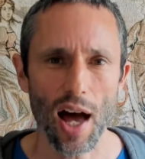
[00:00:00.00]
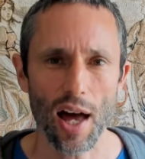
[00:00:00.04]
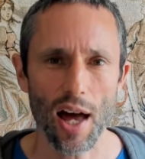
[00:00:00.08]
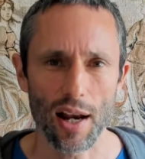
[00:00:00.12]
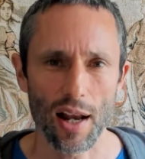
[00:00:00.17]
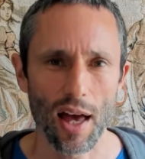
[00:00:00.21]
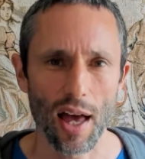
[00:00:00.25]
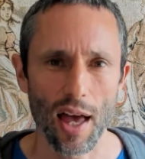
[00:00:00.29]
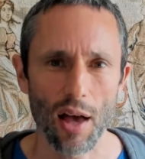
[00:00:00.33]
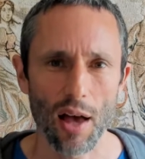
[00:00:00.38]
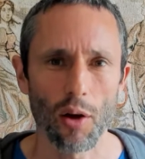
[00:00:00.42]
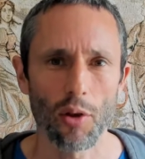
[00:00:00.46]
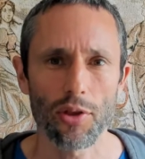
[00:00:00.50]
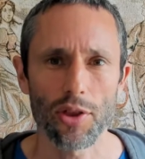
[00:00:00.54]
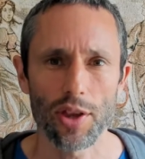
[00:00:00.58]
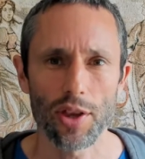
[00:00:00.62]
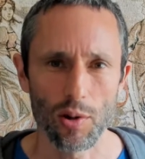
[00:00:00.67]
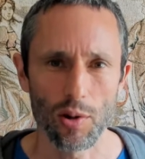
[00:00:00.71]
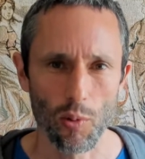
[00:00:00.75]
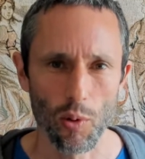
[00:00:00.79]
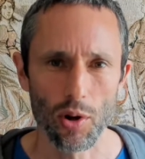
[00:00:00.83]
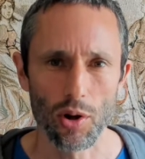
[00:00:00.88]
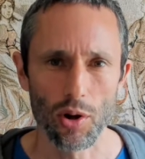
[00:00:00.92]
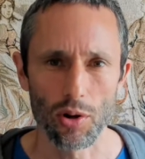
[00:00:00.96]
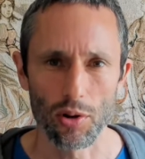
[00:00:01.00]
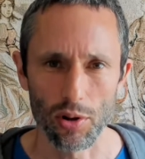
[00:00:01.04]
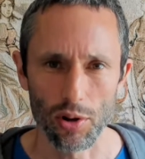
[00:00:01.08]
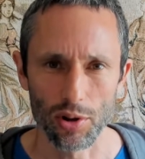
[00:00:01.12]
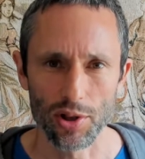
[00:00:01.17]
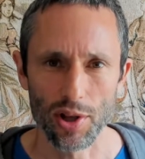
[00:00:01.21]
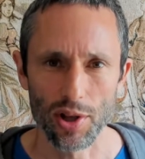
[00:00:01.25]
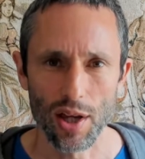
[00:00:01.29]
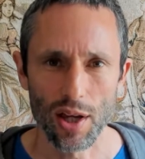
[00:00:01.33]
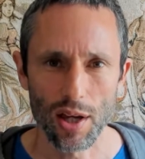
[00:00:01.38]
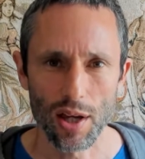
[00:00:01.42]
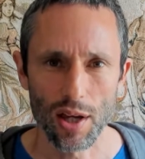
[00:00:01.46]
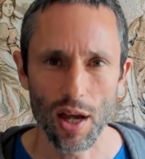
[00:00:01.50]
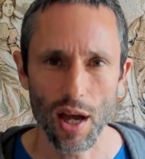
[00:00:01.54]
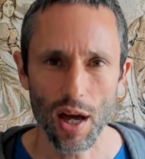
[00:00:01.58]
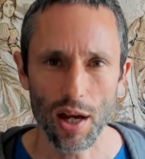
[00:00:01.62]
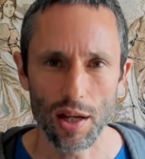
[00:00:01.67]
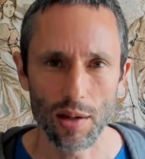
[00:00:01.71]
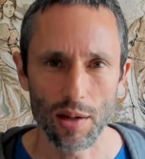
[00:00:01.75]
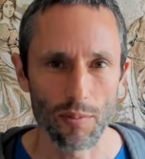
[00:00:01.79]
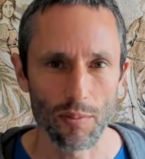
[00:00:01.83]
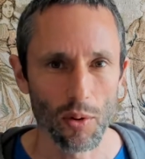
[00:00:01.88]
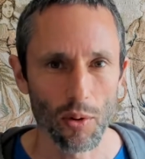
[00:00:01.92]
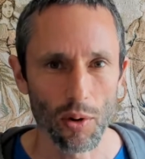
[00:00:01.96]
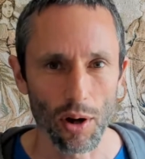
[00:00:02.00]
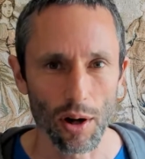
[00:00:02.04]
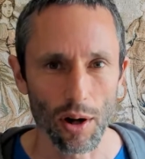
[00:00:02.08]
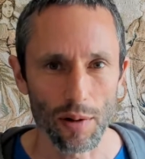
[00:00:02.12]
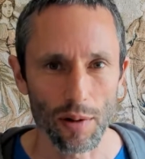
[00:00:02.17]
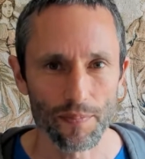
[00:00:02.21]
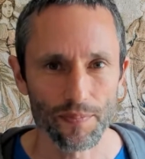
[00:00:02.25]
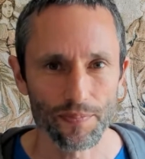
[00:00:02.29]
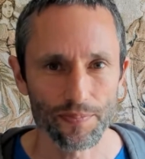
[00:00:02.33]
a healthy world anymore.